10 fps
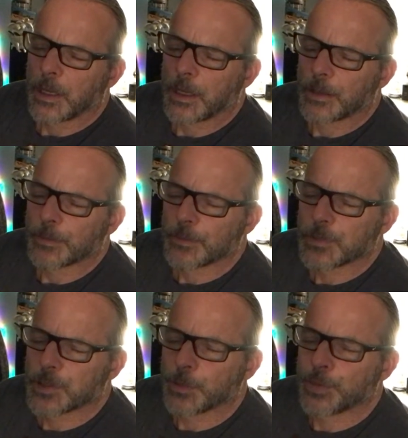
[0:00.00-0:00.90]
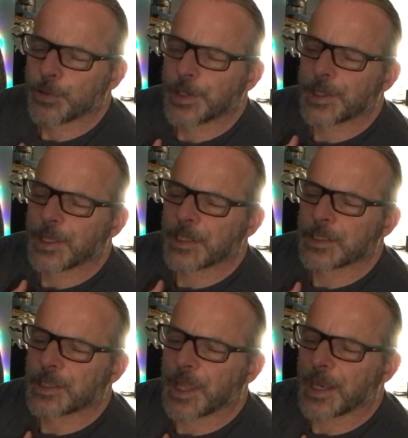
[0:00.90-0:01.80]
to breathe
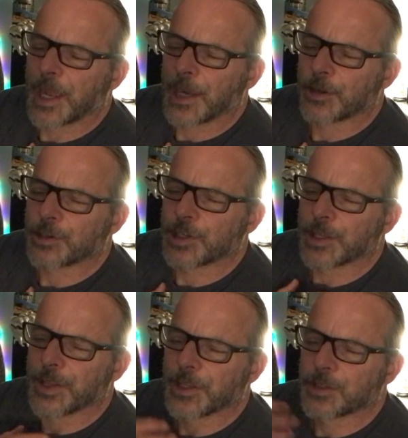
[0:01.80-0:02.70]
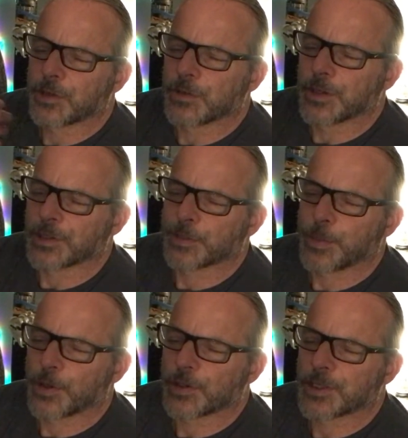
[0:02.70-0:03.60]
into that energy and then to
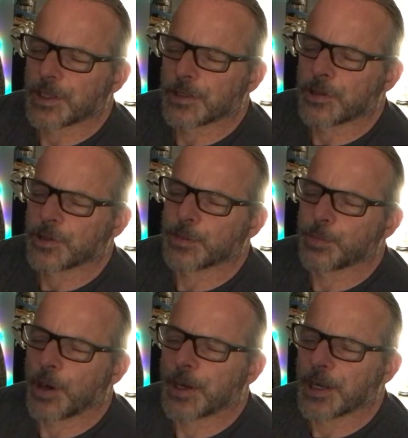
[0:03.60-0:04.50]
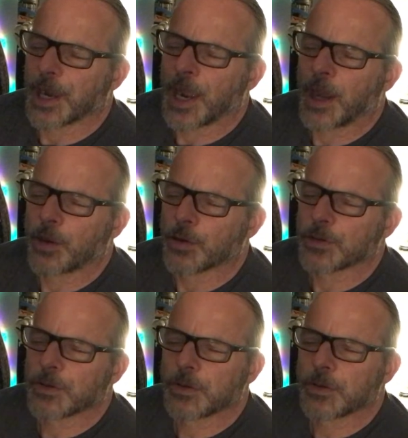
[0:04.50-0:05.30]
disperse it, to spread it out